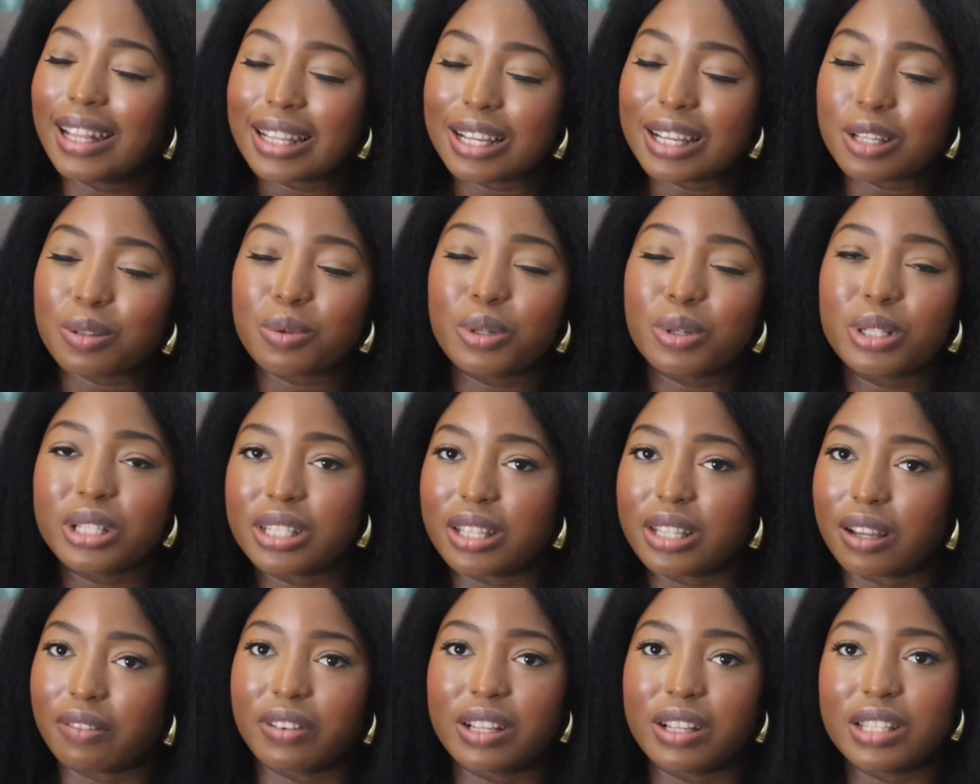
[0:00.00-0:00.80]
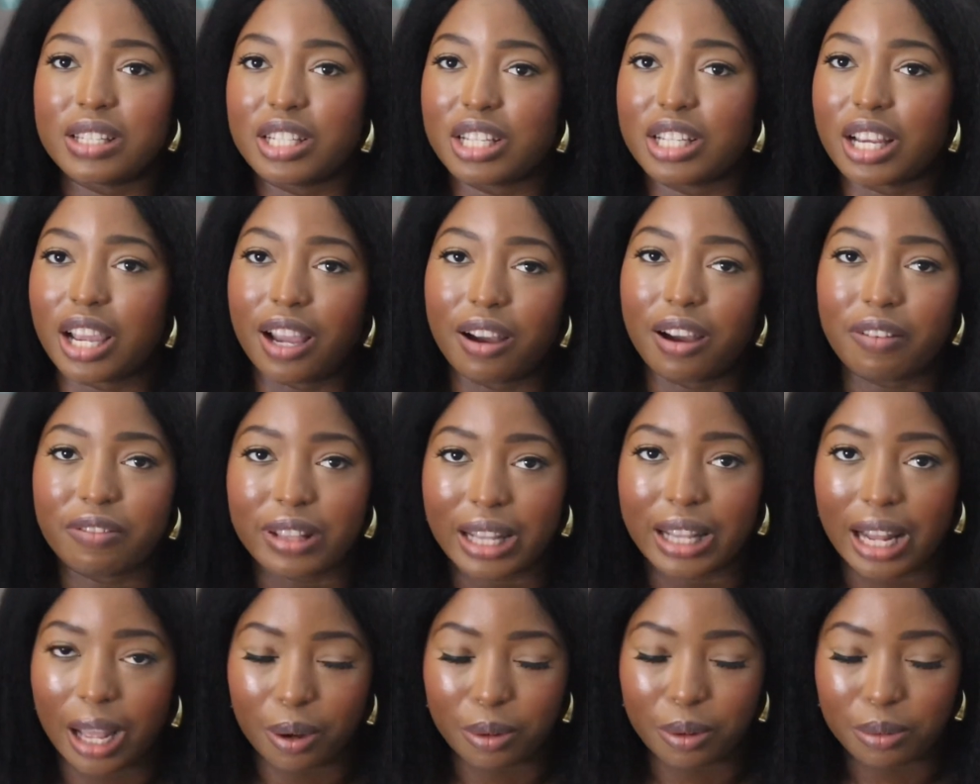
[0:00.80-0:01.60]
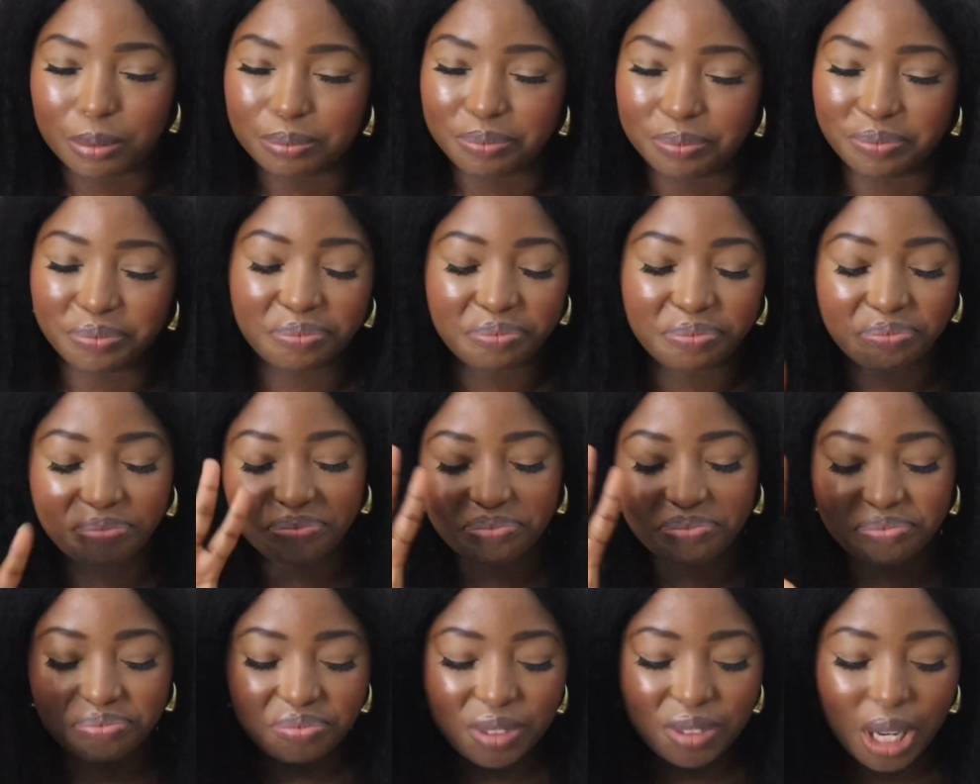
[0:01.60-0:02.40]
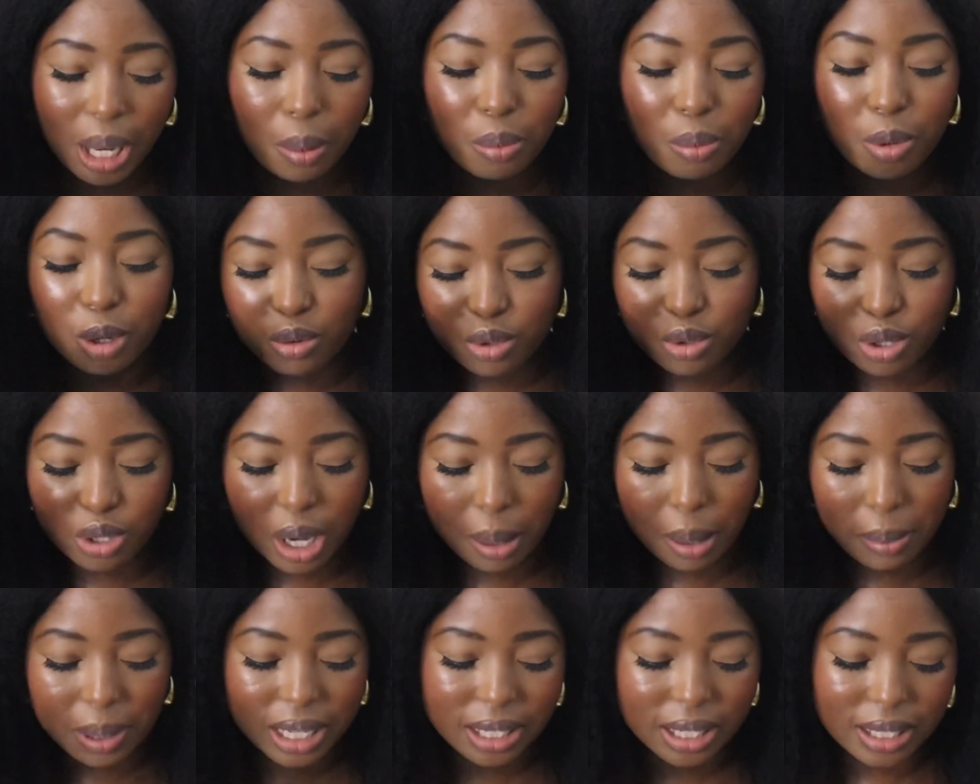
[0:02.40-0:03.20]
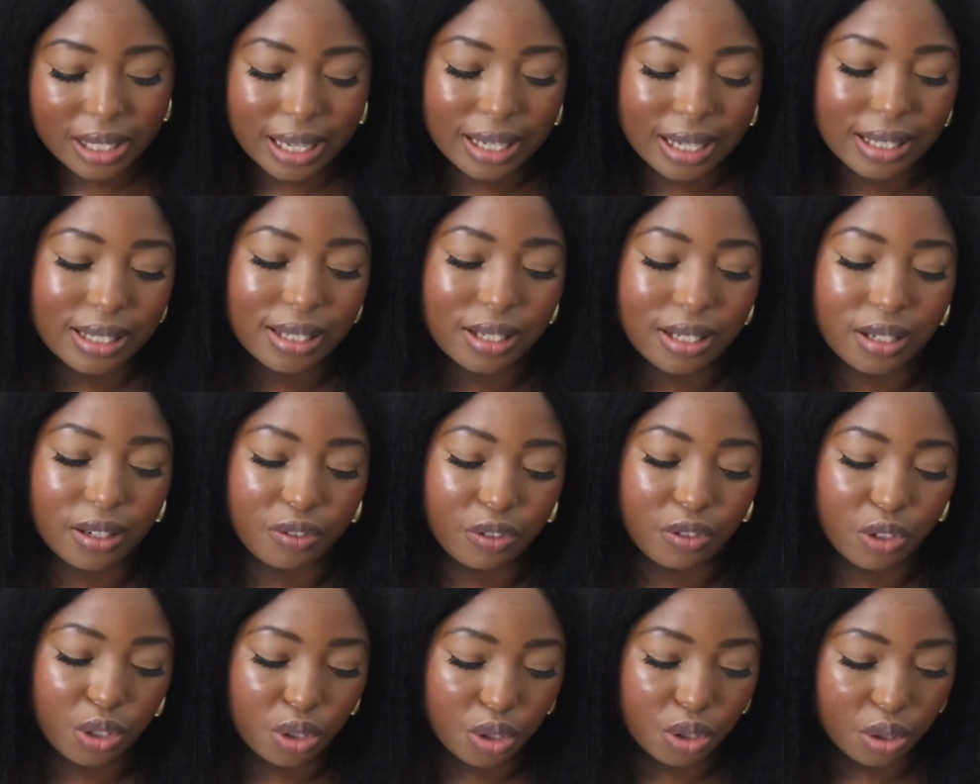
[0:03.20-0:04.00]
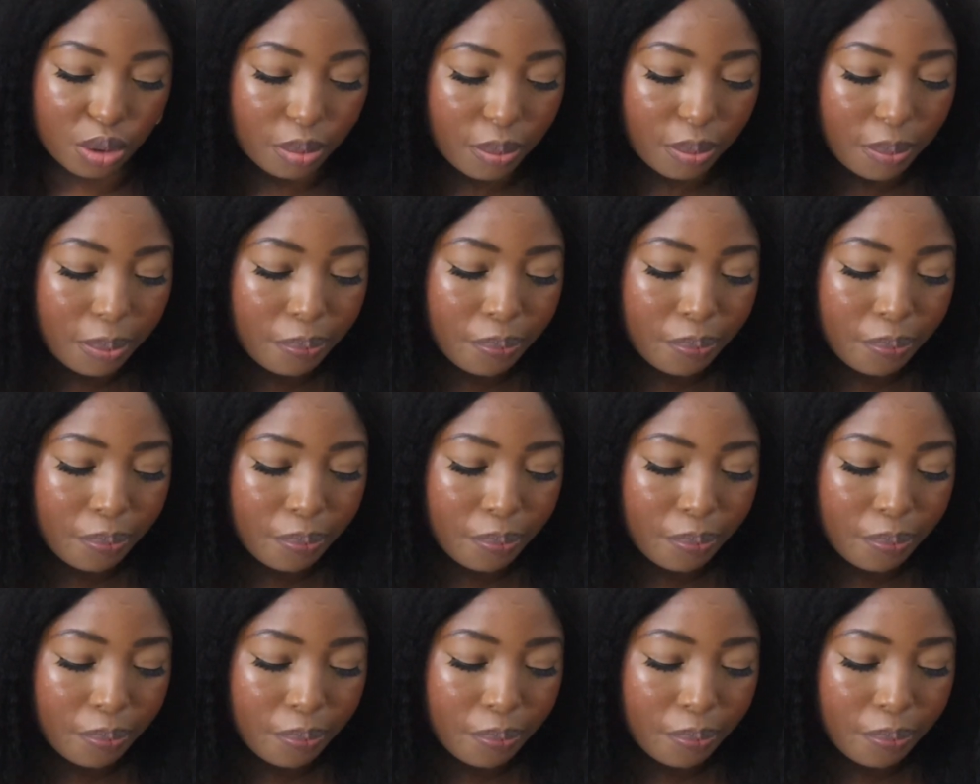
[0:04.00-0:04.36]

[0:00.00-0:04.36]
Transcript: That's one disadvantage I have now, but we'll talk about that in the future.